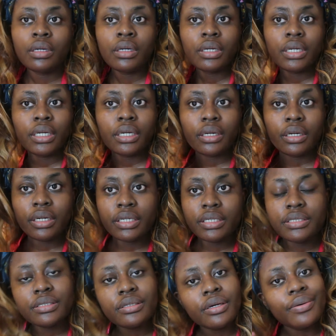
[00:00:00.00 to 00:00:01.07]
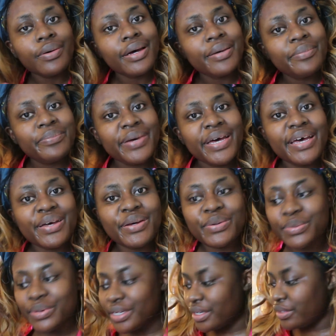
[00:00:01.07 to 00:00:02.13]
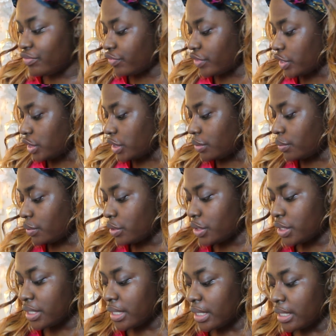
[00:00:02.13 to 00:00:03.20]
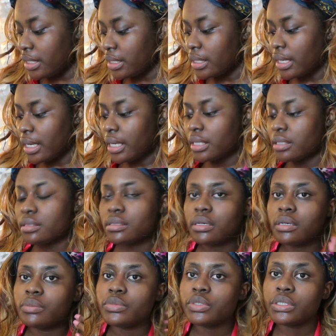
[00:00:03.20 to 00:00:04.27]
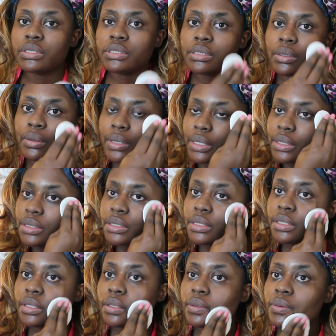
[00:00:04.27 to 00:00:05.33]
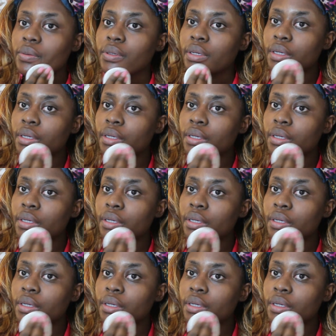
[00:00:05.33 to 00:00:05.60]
Hey guys, so I'm back with freshly washed skin, and I'm just going to